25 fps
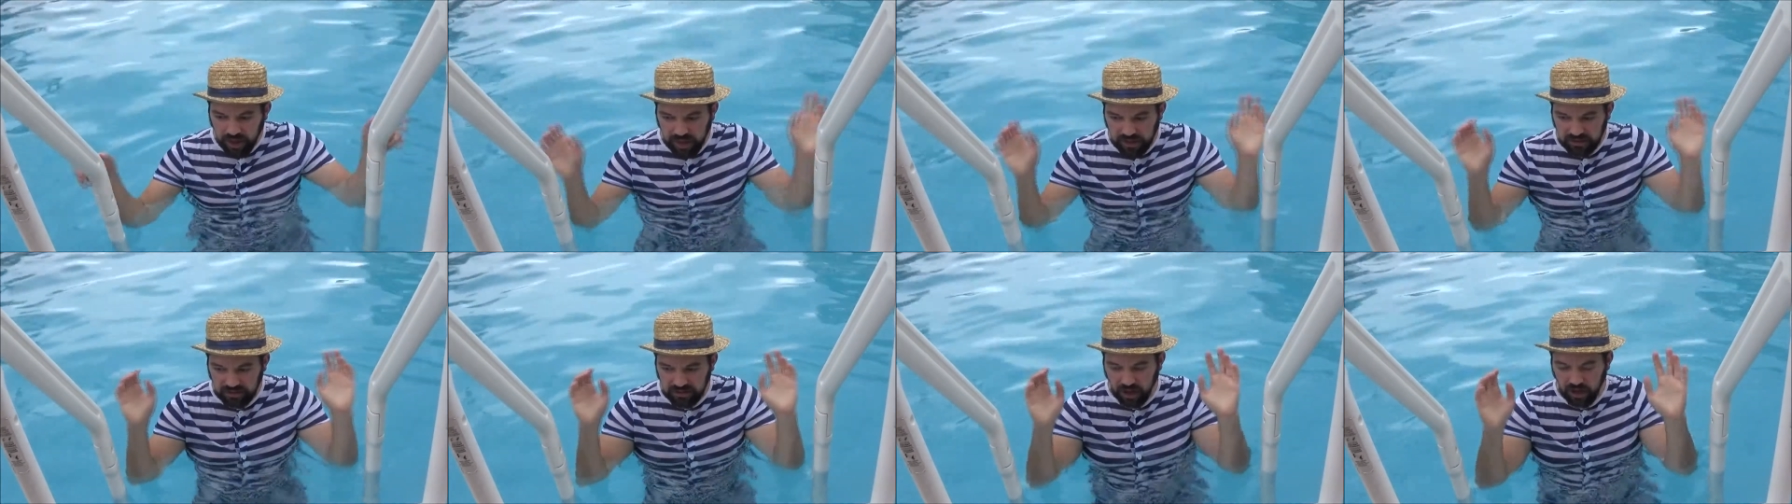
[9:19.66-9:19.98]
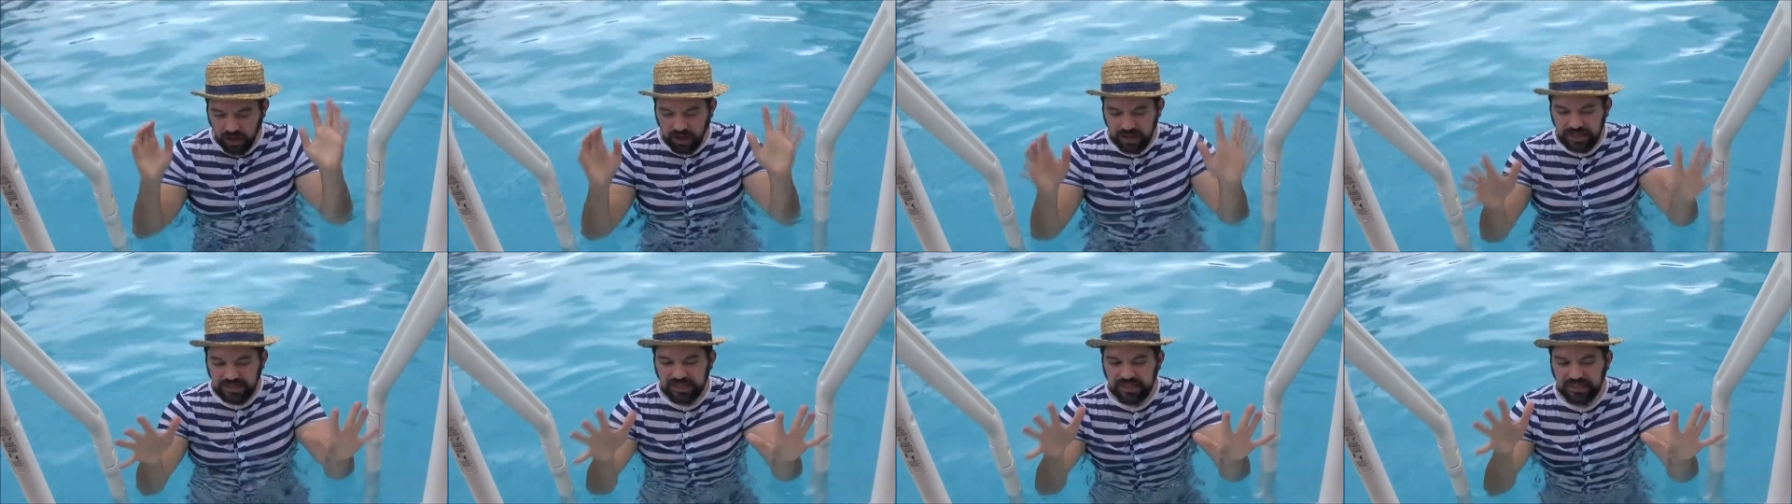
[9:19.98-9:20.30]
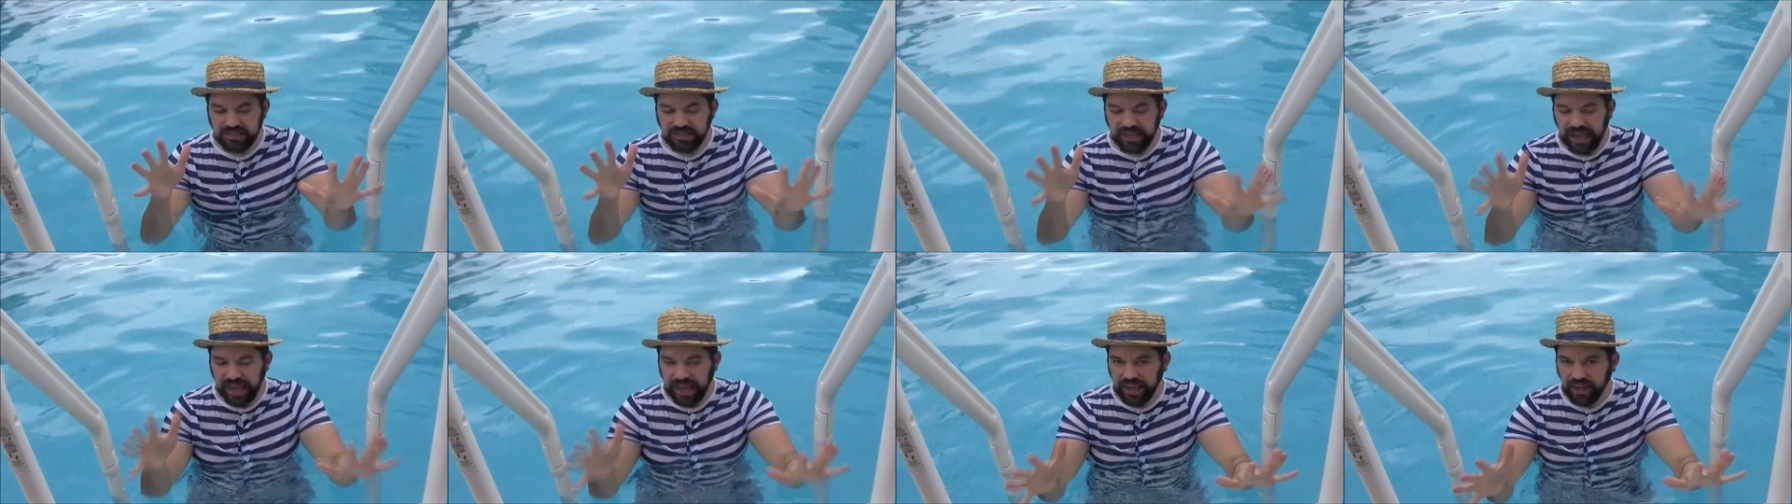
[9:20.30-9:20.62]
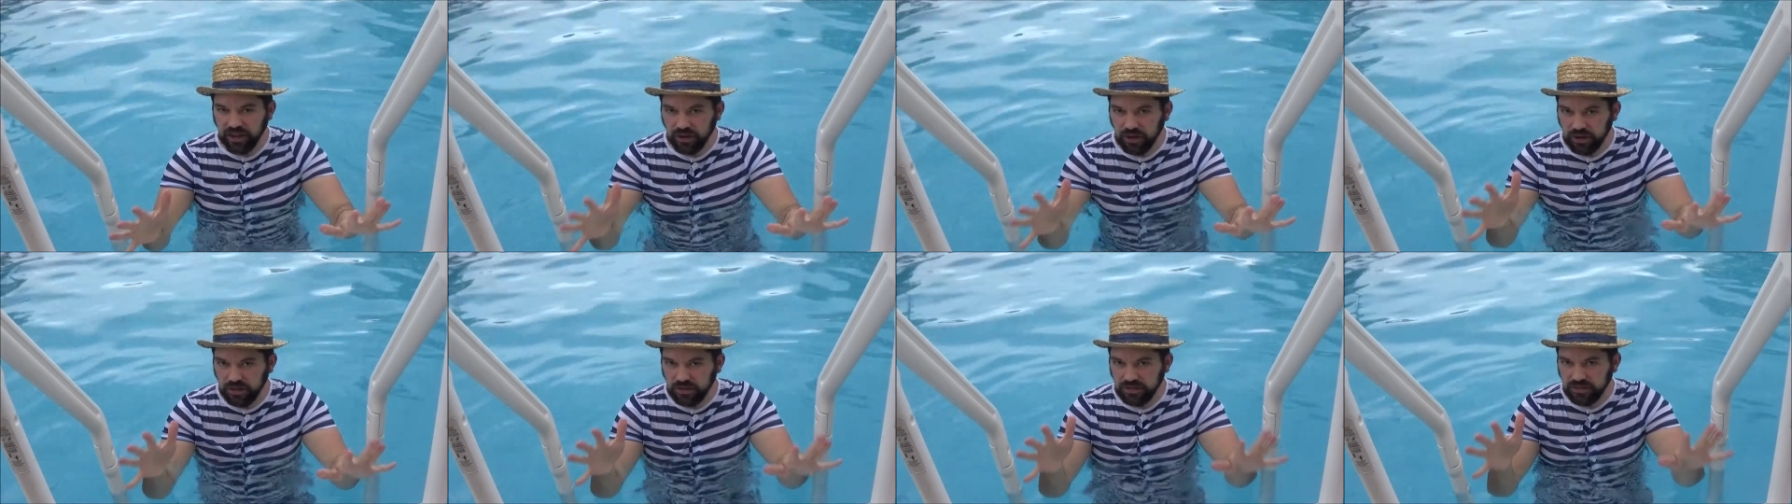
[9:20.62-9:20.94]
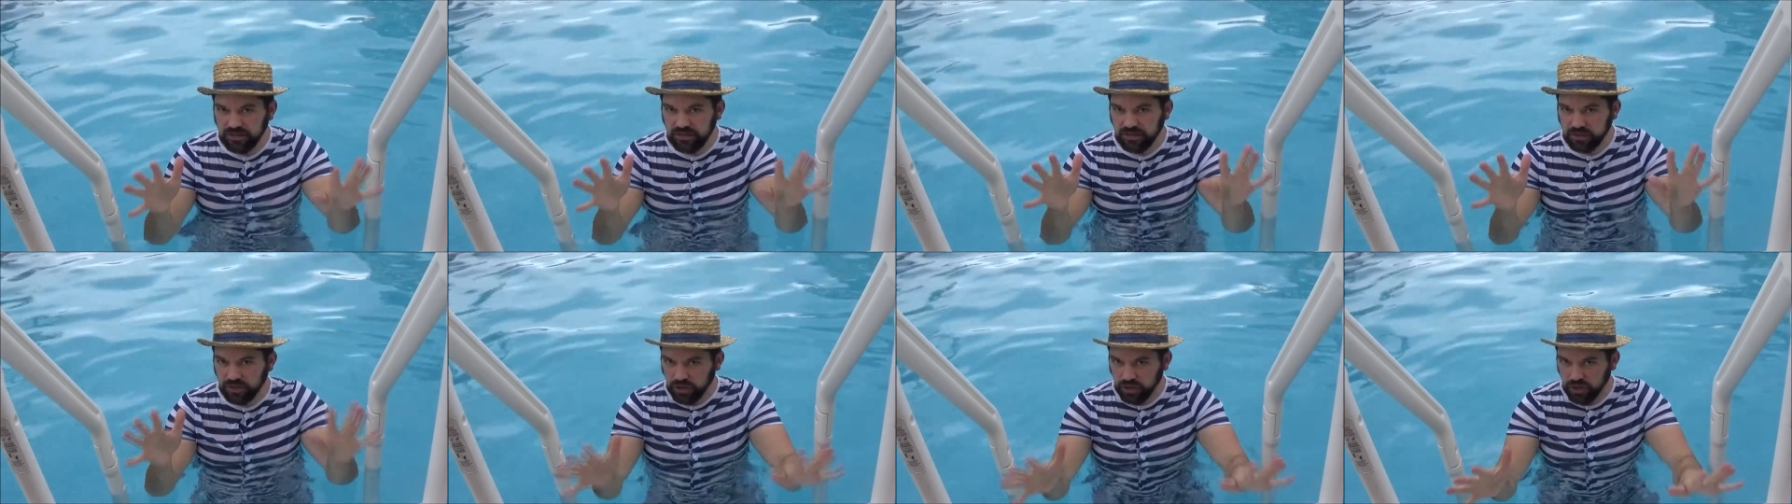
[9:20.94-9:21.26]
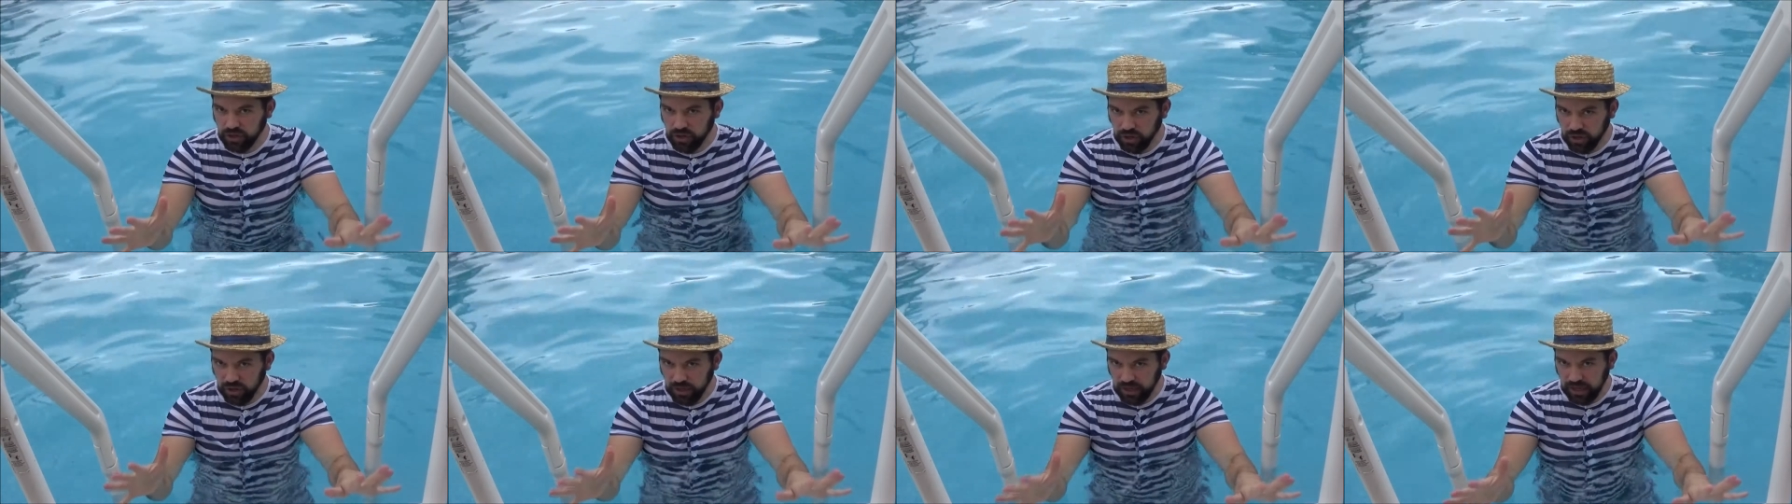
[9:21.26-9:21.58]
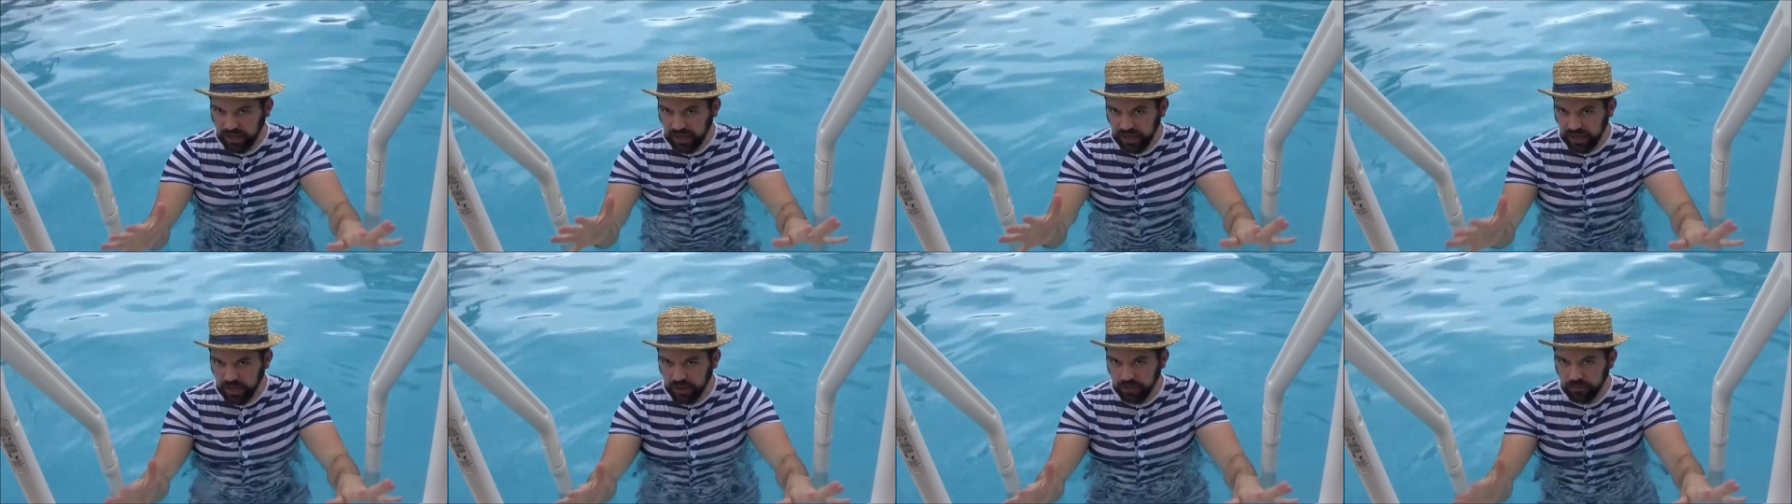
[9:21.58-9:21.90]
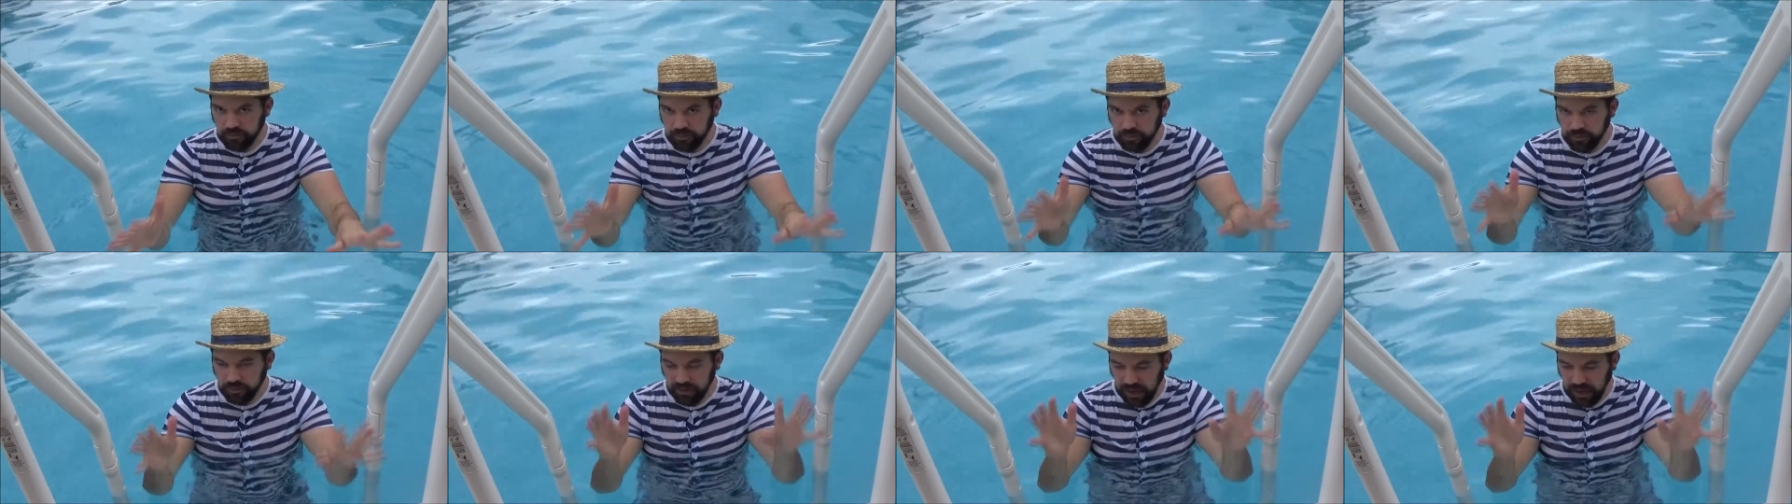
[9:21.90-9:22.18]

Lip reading: as long as it's anchored securely,